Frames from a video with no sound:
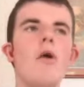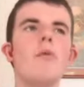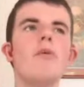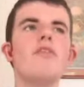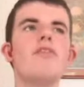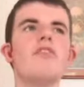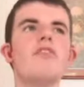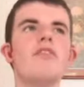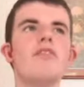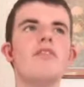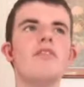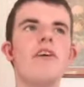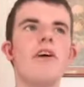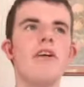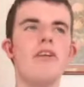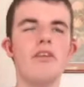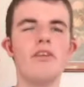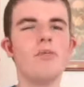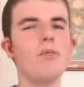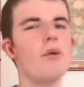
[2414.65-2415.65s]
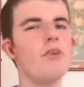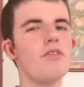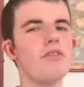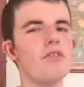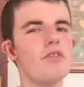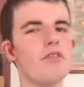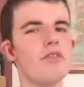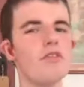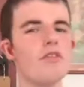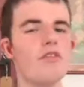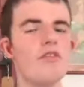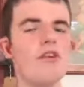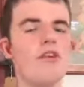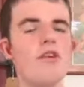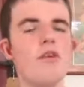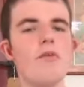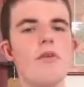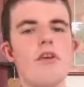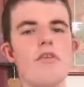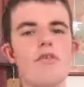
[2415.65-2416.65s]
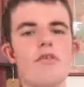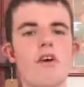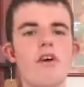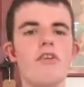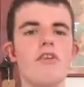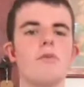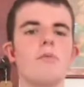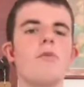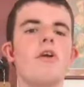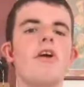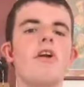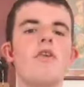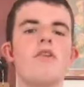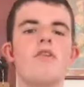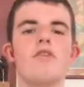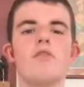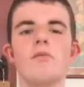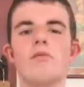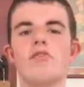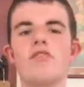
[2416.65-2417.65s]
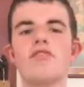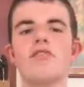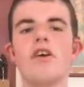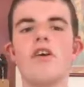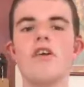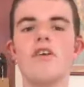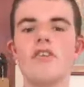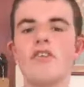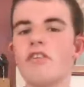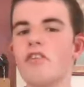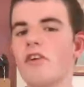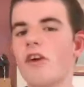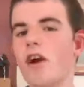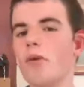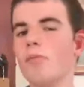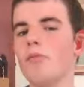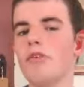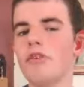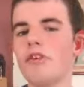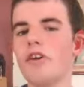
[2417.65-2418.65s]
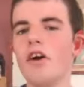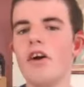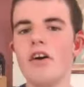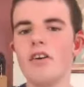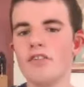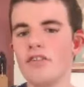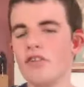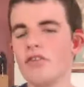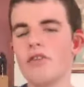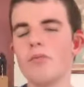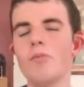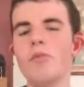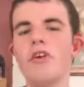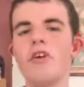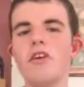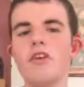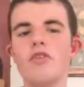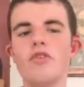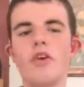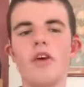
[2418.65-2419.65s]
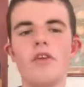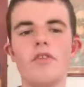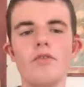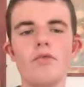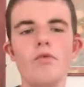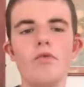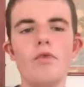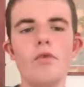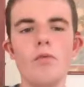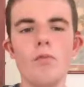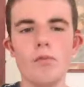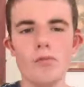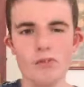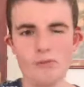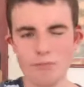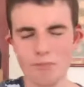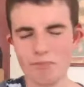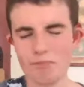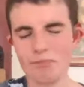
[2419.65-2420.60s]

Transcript: But since then, especially since the EU referendum, language of austerity and government cuts has completely transformed.